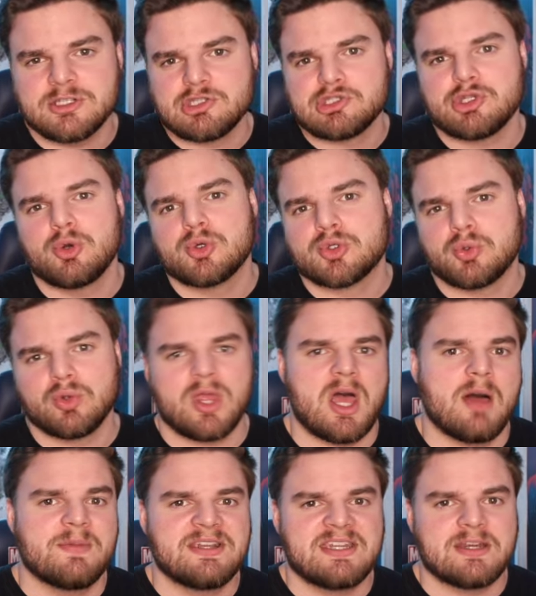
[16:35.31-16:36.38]
social
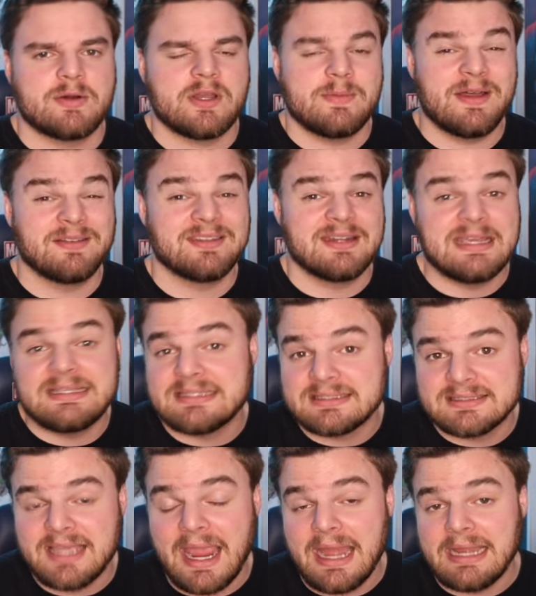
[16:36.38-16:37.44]
commentary about today's
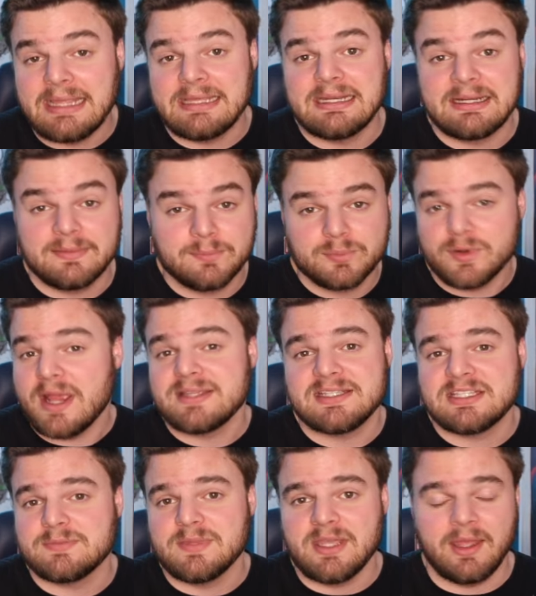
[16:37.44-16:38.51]
society, and it
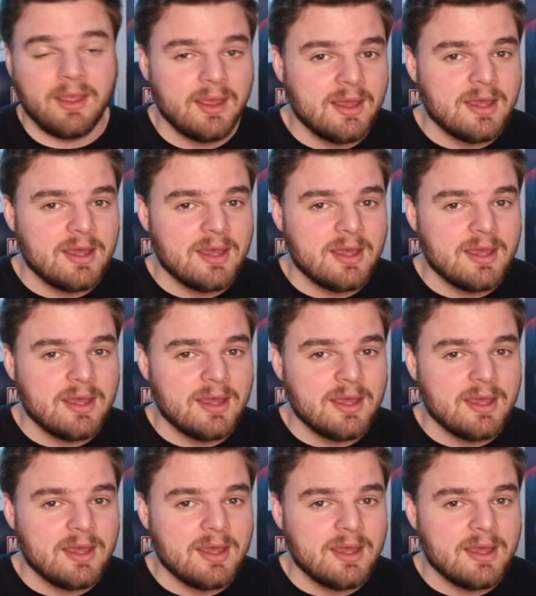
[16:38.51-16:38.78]
impresses me